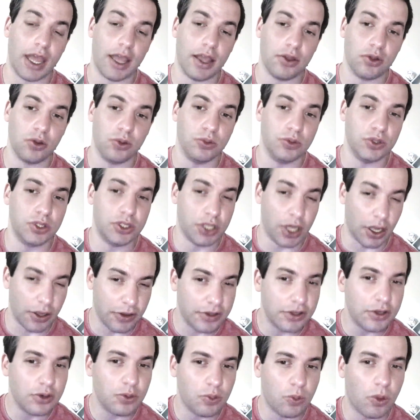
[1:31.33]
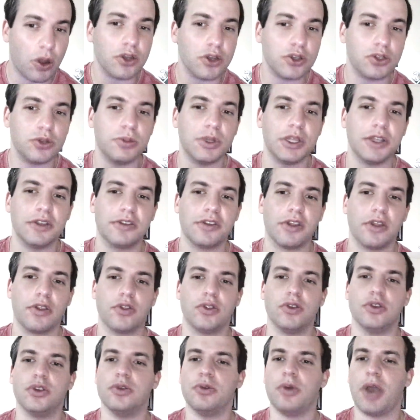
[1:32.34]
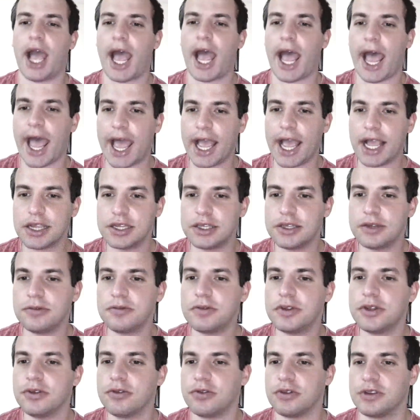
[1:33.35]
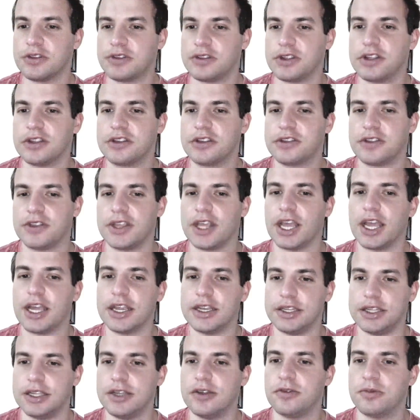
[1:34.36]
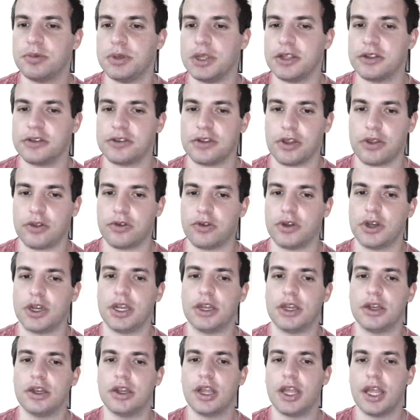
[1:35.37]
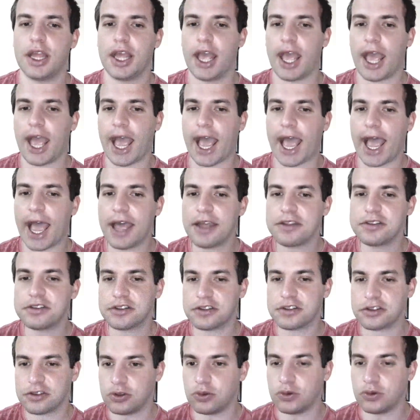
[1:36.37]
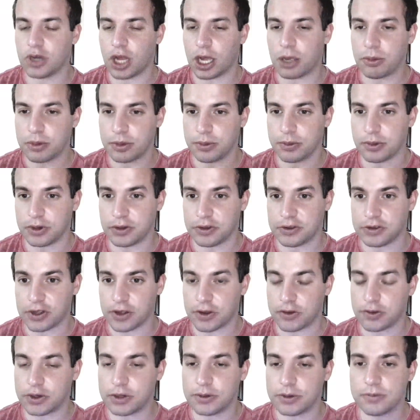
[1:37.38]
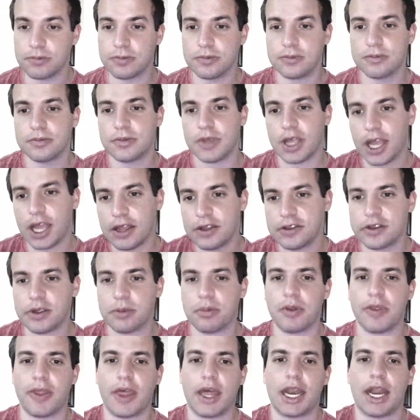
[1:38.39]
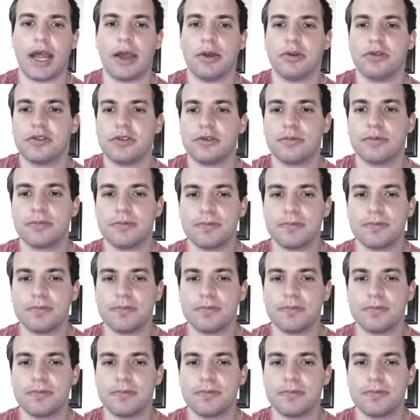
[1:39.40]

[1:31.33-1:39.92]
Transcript: who doesn't want to be in Slytherin, who actively resists the idea of being in Slytherin and asks to not be put in Slytherin, ends up in that house.